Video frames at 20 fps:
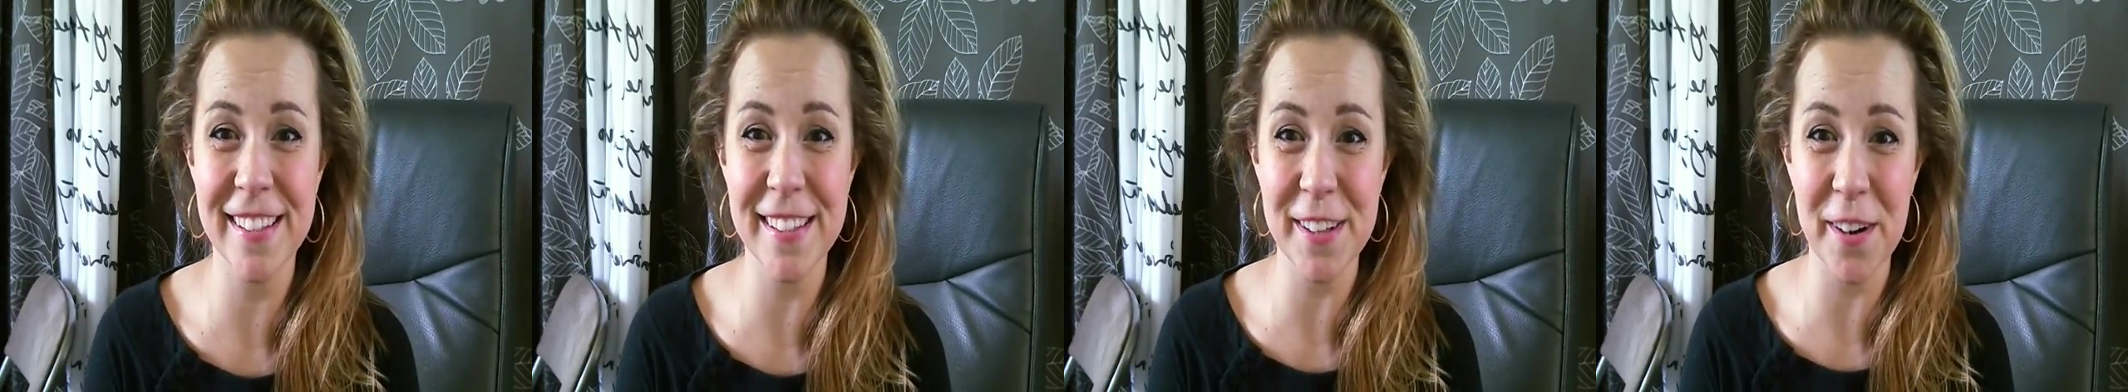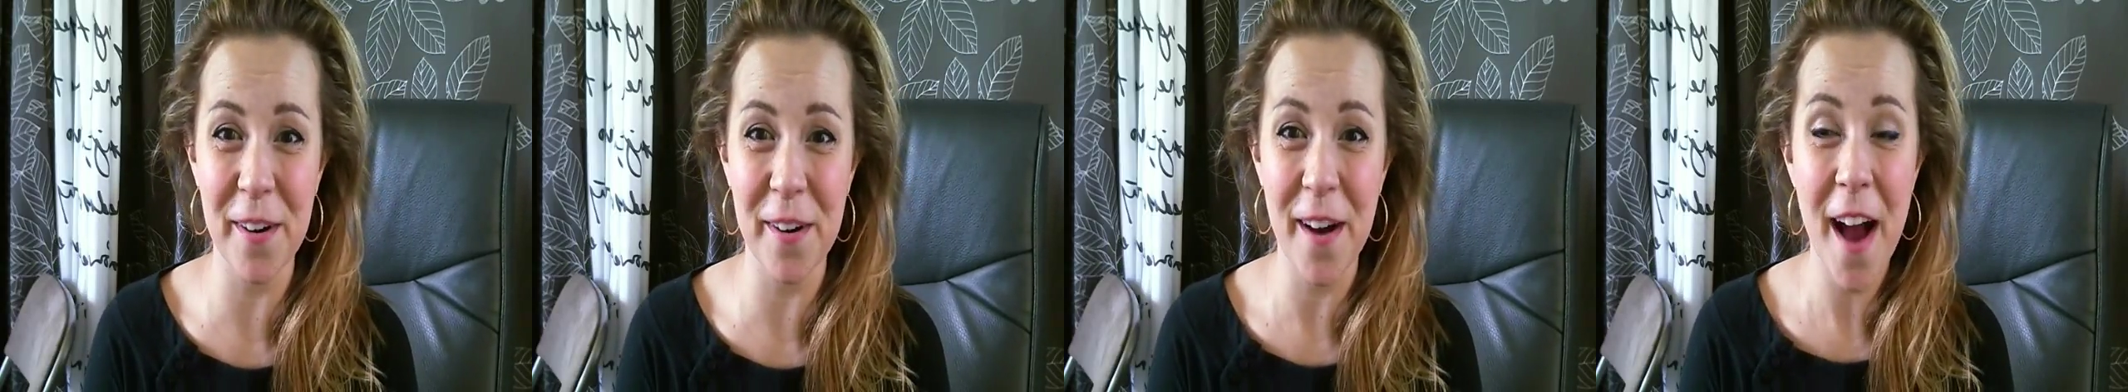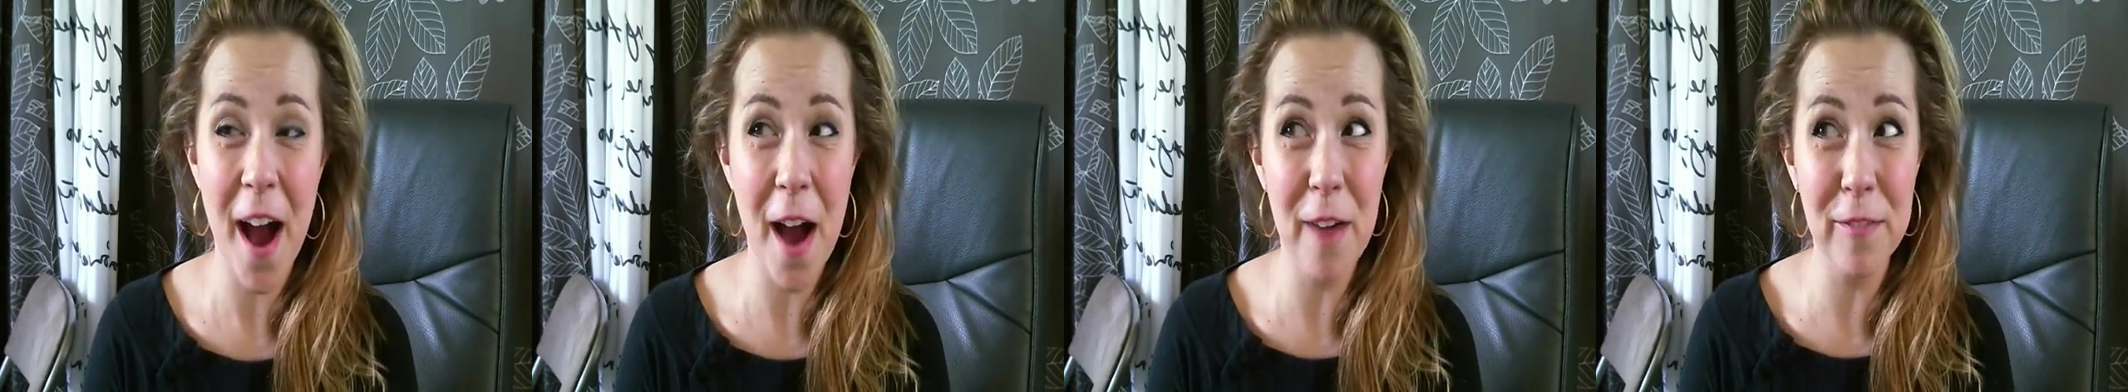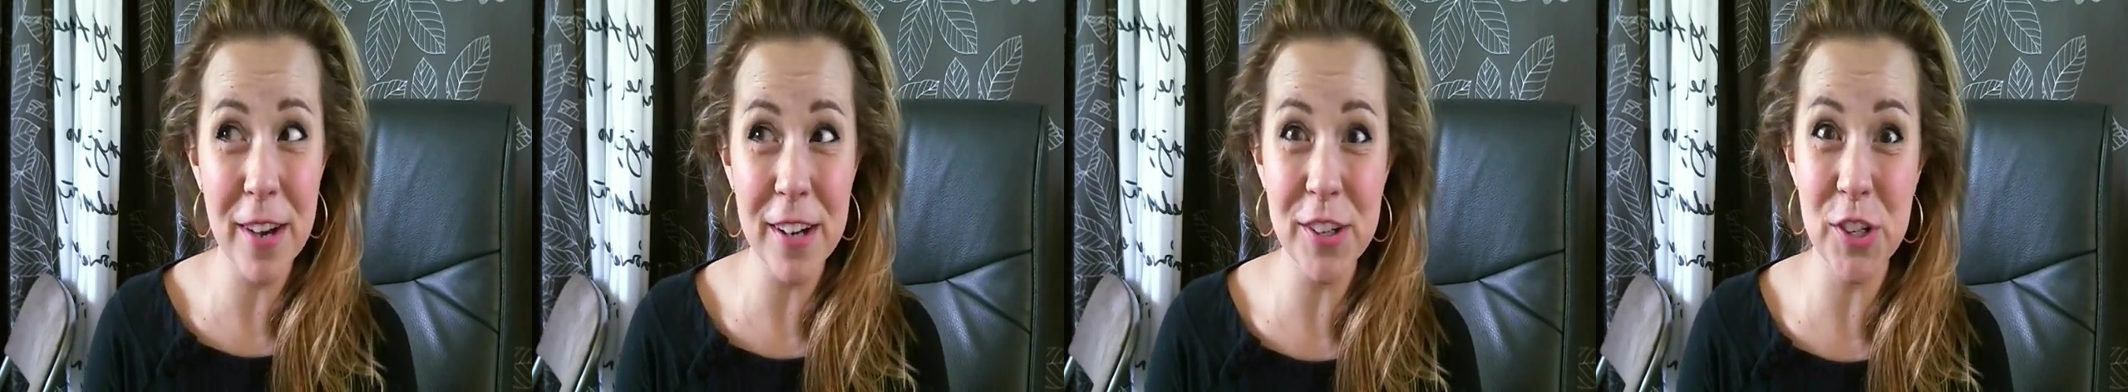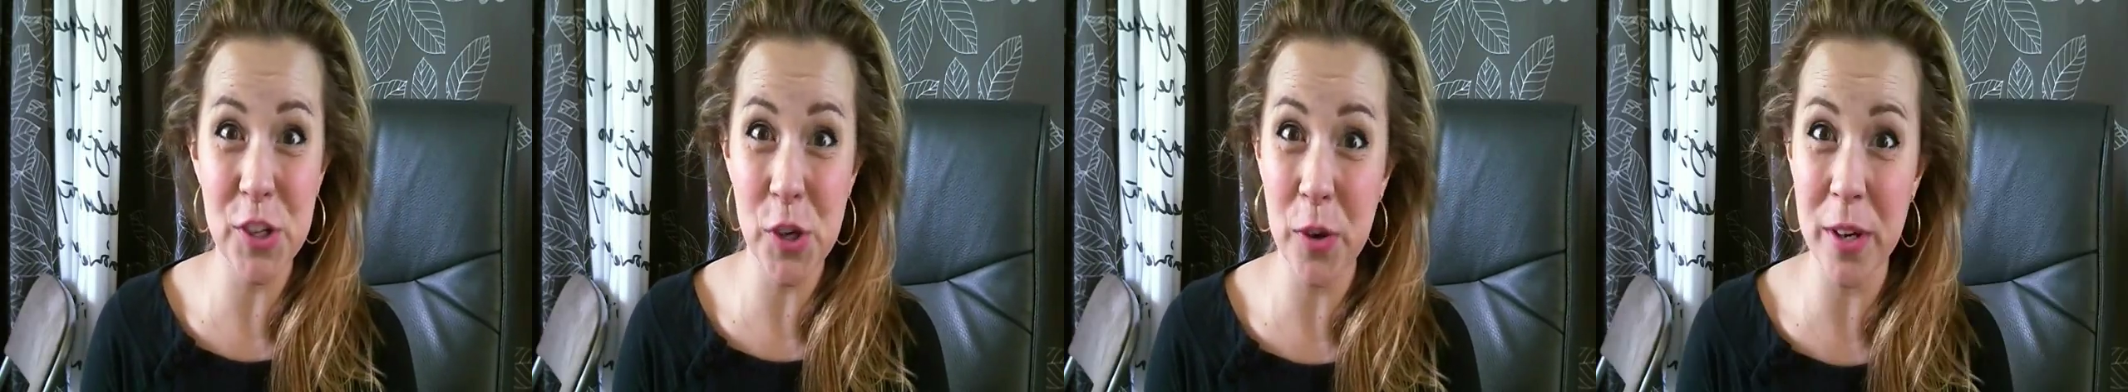so I'm
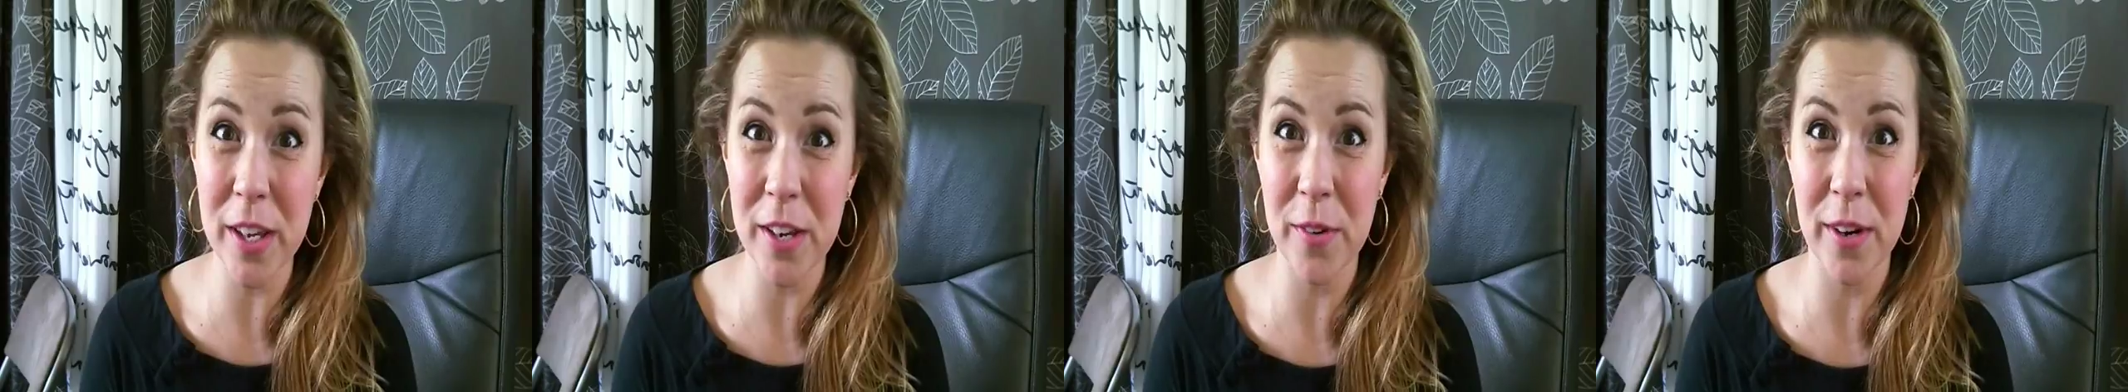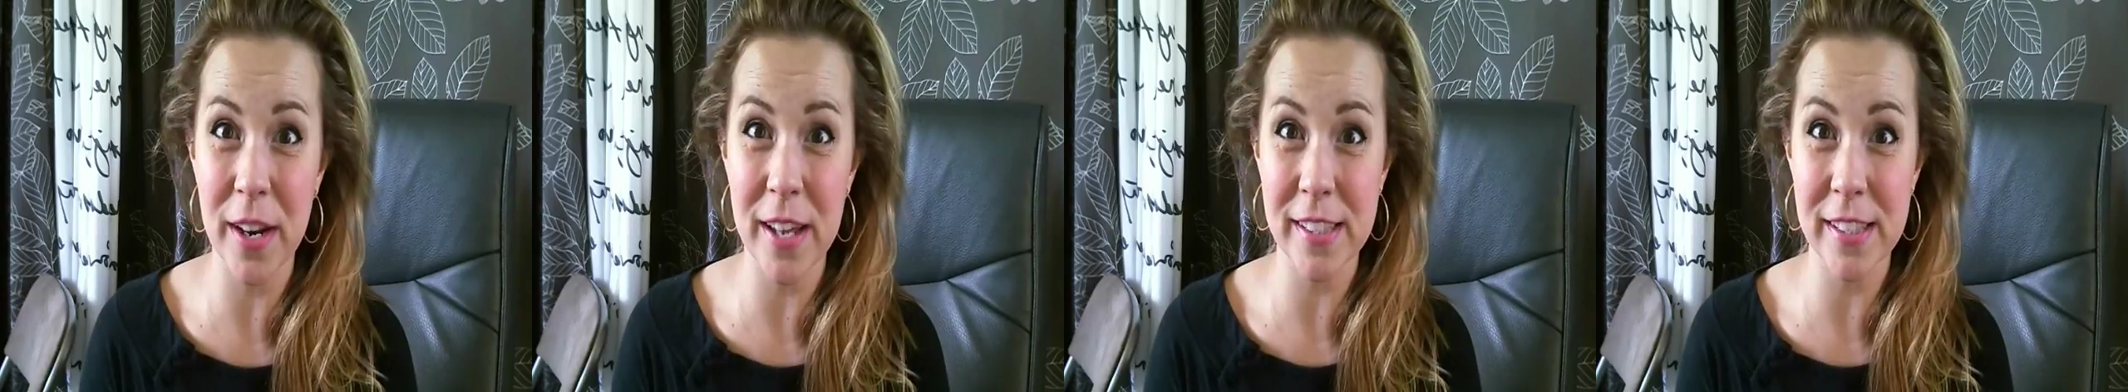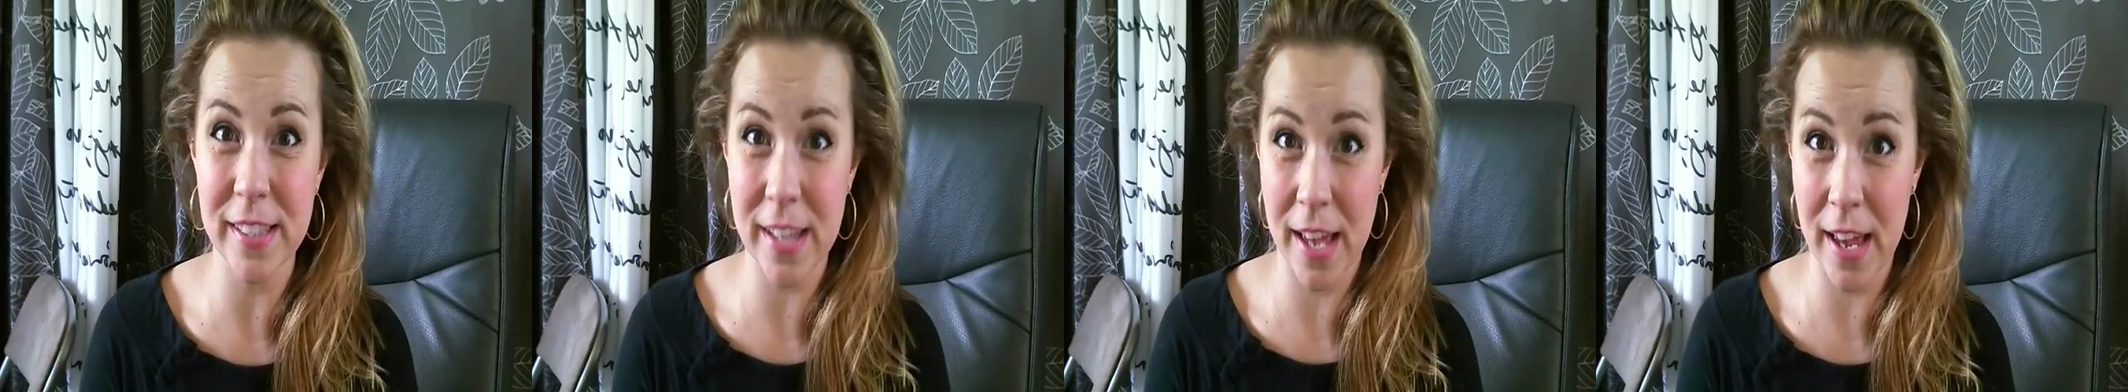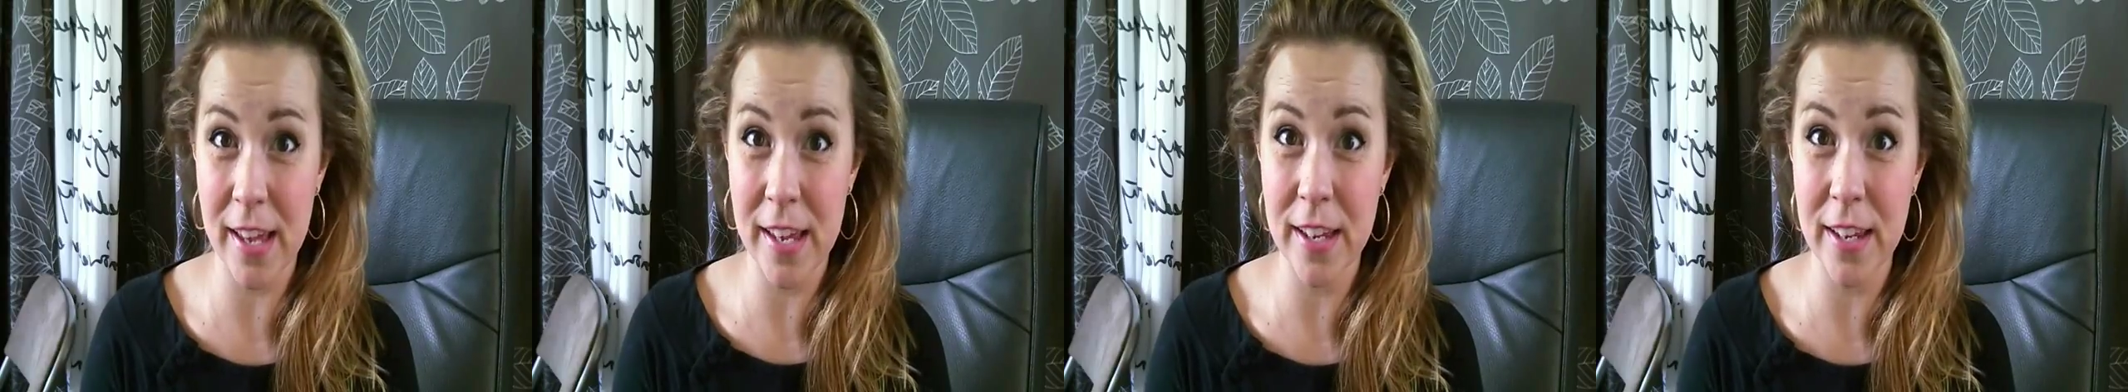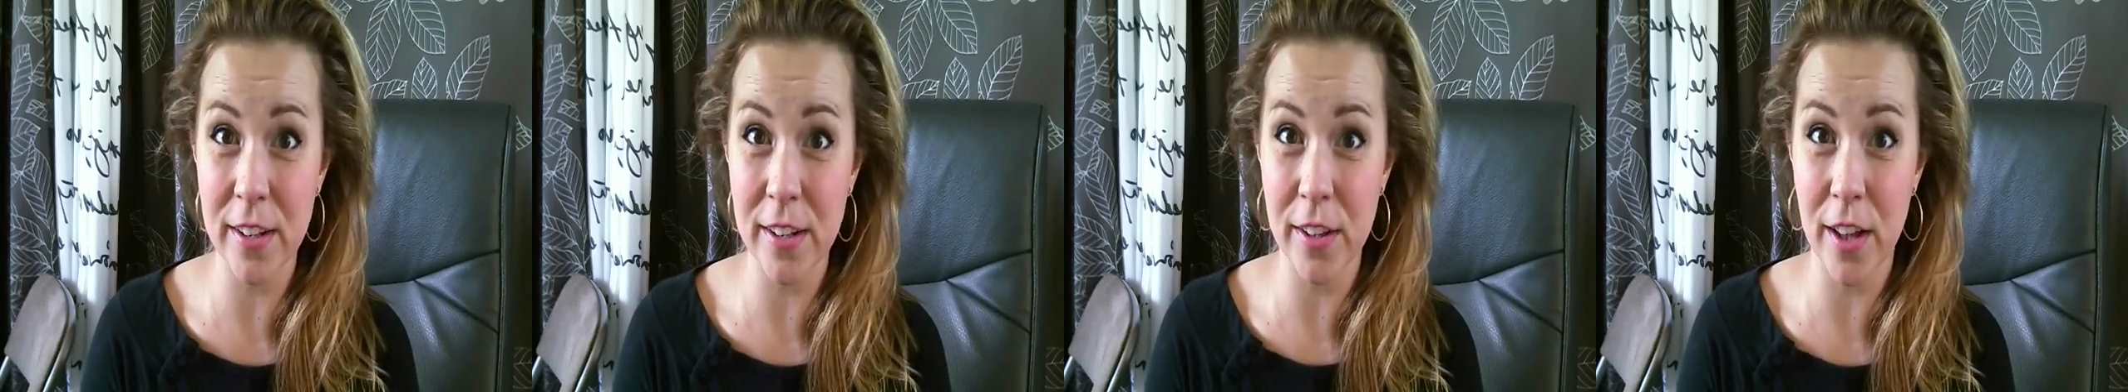not joking when I say I
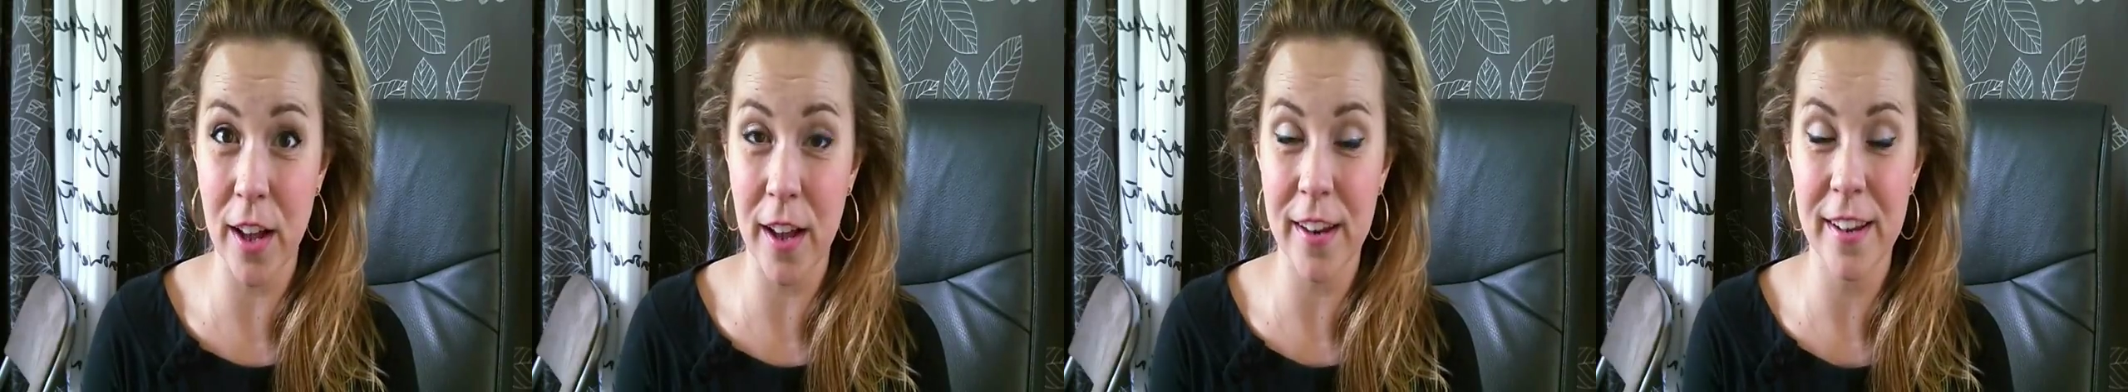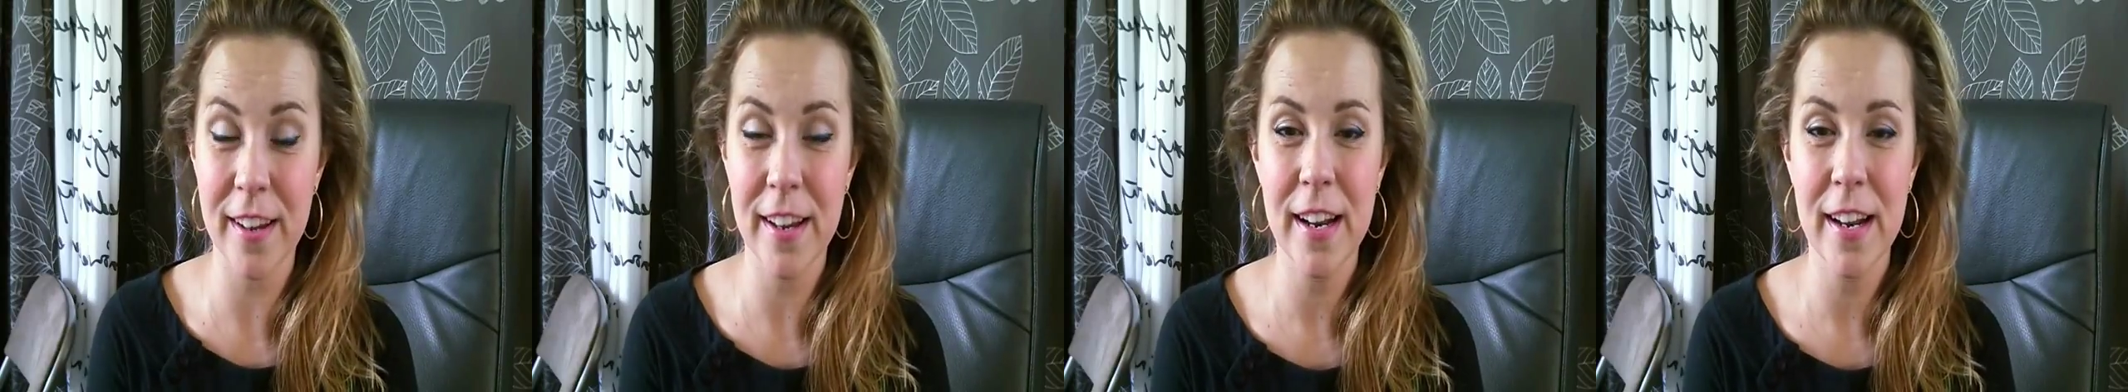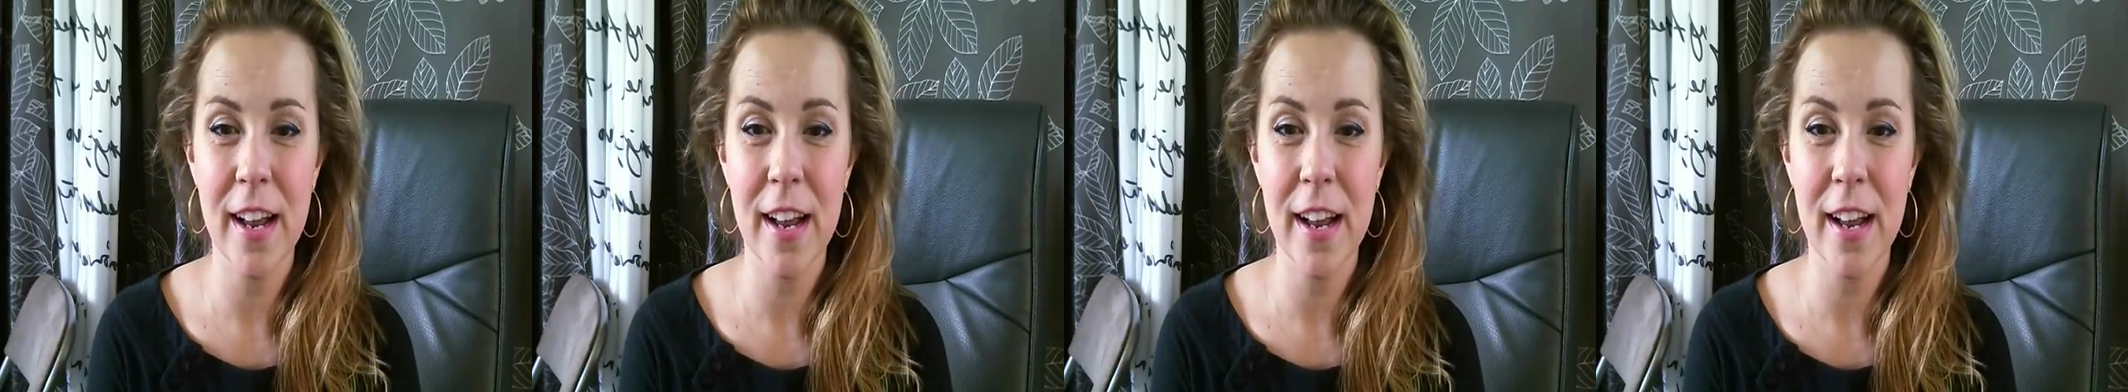eat a lot.